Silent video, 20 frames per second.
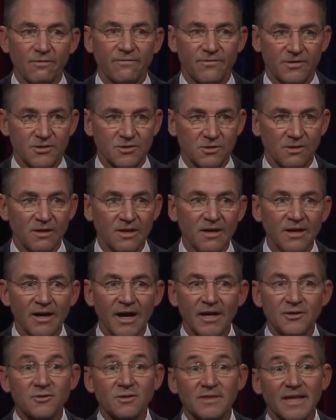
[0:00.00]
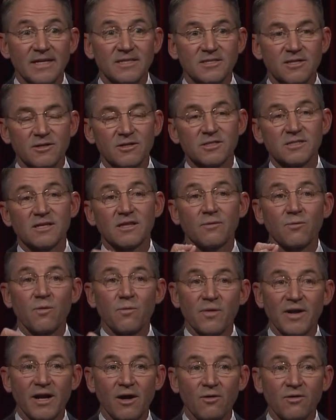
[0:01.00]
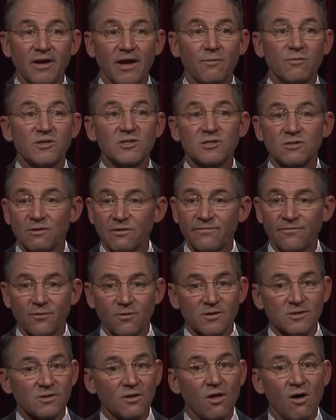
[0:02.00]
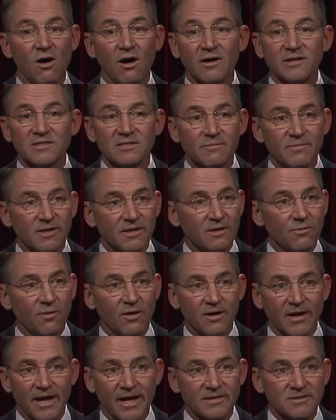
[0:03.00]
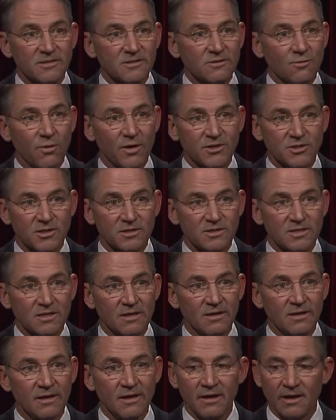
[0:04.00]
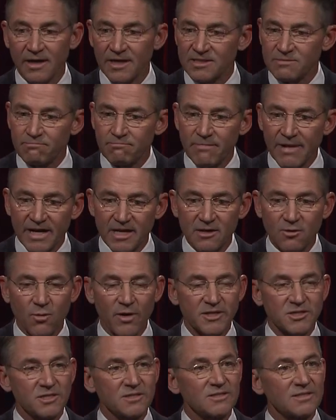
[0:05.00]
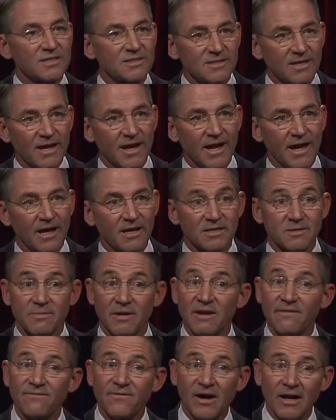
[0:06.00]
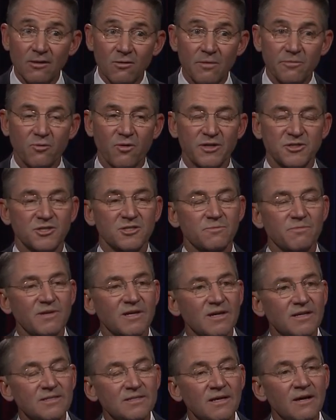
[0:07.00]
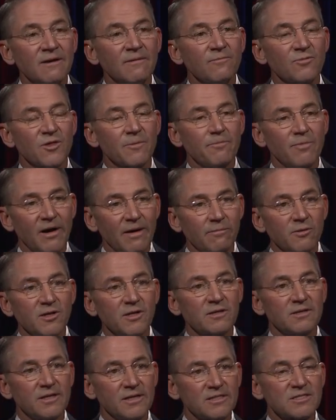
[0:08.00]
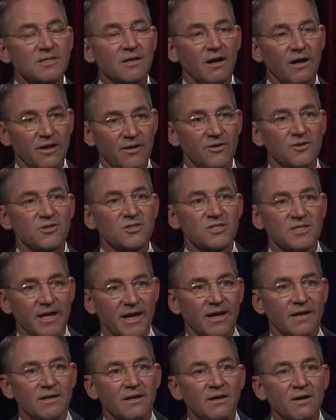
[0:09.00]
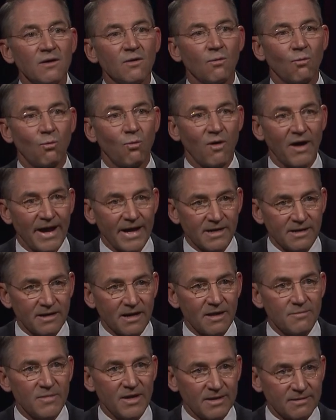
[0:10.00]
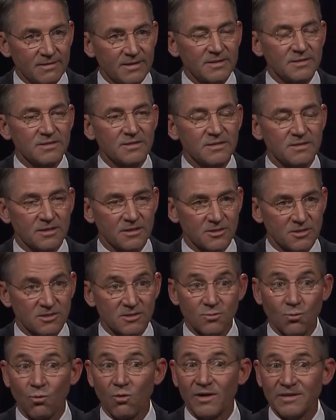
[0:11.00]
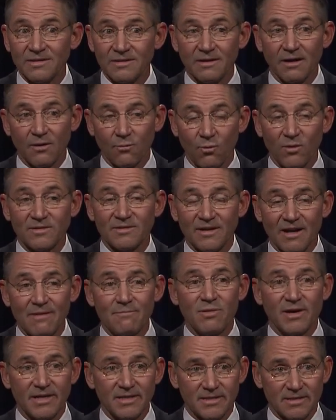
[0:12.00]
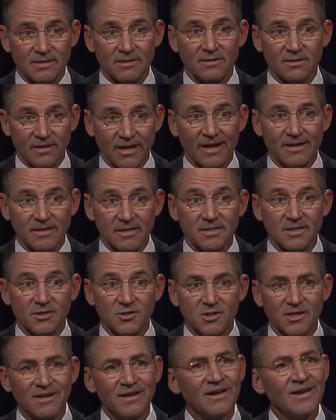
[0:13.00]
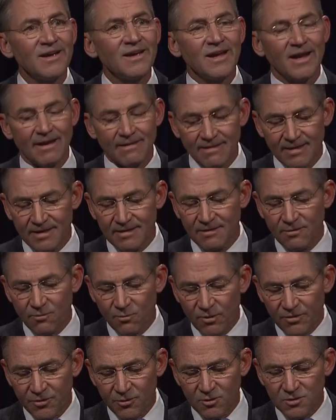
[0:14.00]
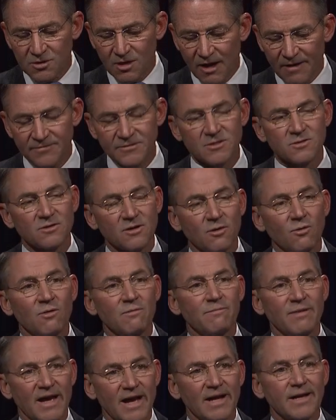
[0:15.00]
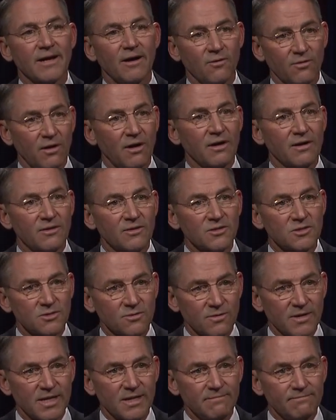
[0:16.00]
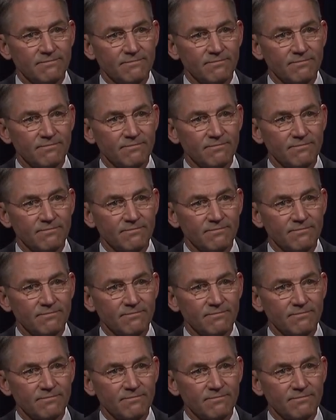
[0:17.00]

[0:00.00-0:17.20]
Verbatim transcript: official. I took that seriously, and then we went out and we stood for as long as the media wanted to ask us questions, as many questions as they had, as many follow up questions, because the public needs to understand why did I make these decisions? What, on what did I base that decision? And that when those officers are going back out onto the street,